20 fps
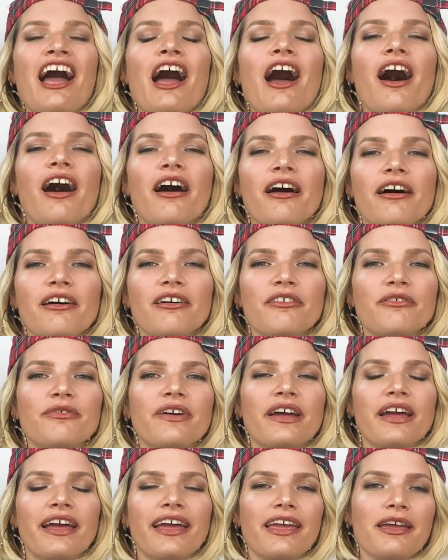of
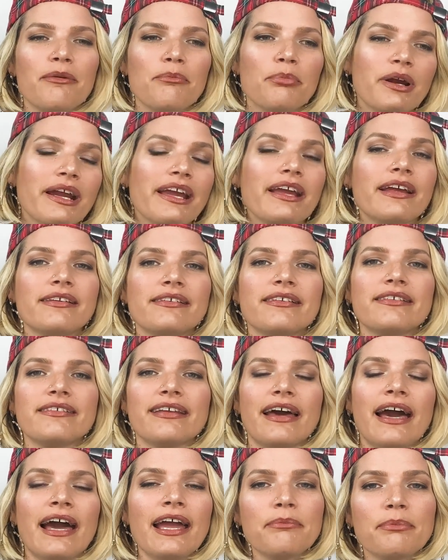a brand
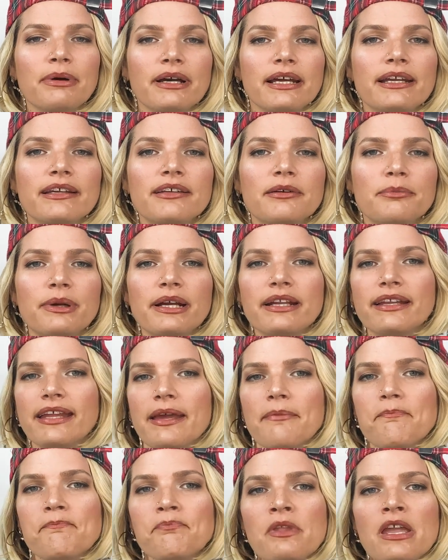to hide behind, a brand
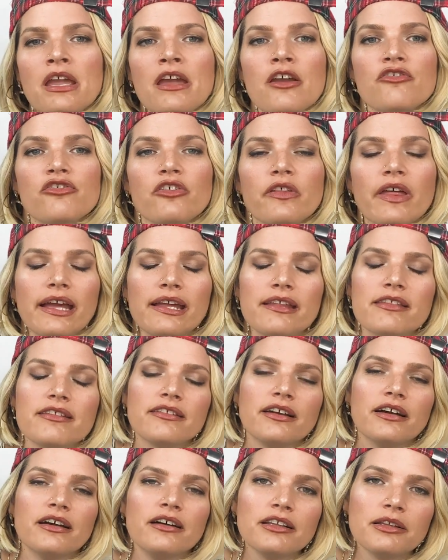name, so that it's
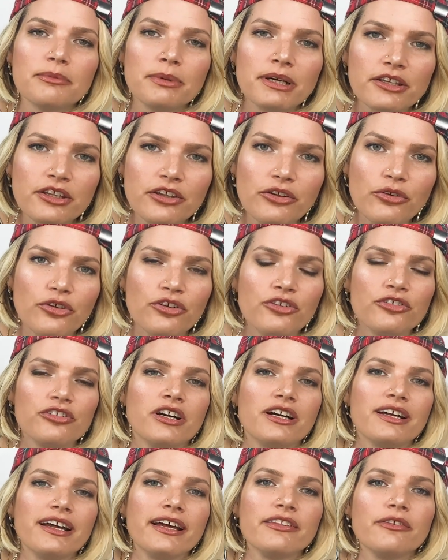not all about you. You're
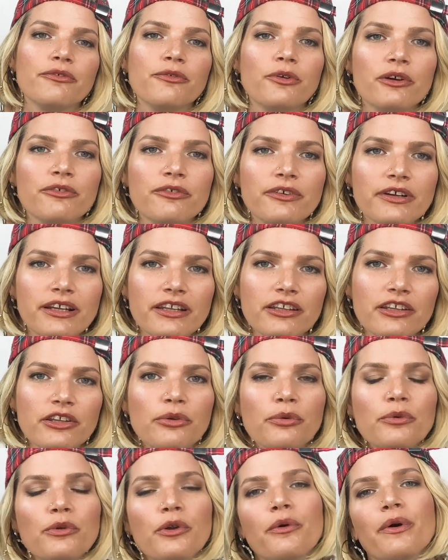not at the forefront.
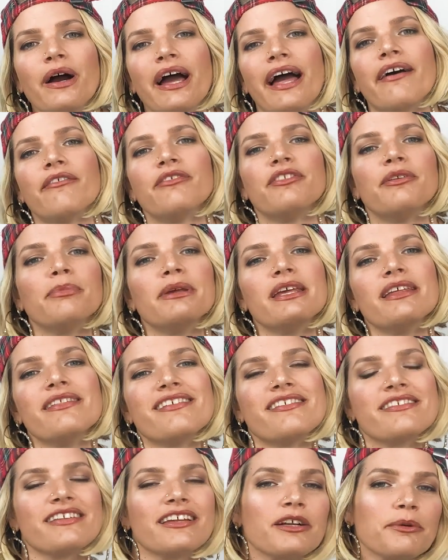You don't have to be the
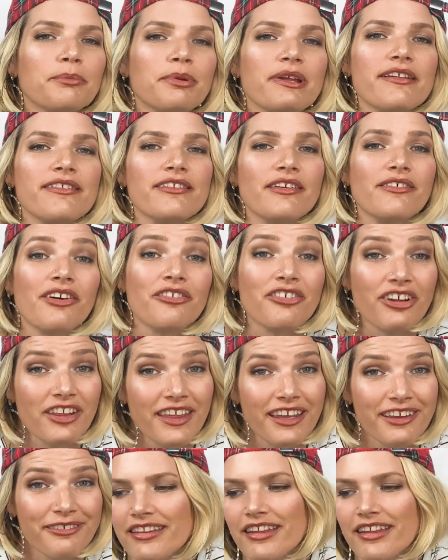centerpiece of everything.